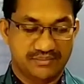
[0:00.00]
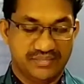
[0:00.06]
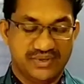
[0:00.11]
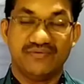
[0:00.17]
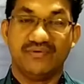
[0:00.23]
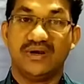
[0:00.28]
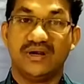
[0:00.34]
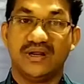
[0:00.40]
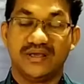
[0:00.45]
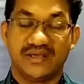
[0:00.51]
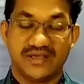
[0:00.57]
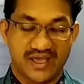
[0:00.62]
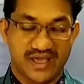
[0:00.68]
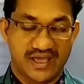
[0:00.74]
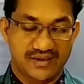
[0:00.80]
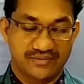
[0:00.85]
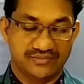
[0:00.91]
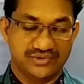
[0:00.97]
Beverly
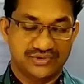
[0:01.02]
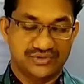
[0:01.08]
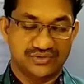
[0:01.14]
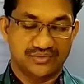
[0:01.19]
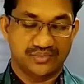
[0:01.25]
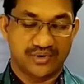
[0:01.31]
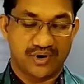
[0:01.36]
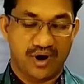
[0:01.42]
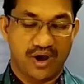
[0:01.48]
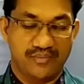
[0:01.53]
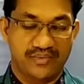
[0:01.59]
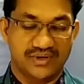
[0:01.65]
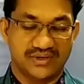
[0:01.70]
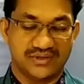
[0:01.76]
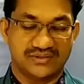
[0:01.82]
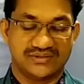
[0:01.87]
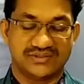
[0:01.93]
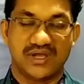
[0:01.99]
came to
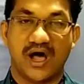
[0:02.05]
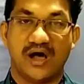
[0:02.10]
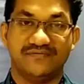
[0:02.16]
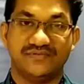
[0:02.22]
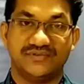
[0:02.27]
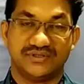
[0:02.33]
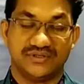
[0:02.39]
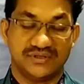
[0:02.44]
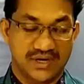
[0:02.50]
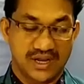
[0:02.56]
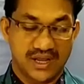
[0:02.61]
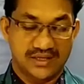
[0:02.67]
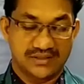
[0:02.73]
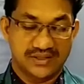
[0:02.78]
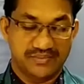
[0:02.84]
prominence after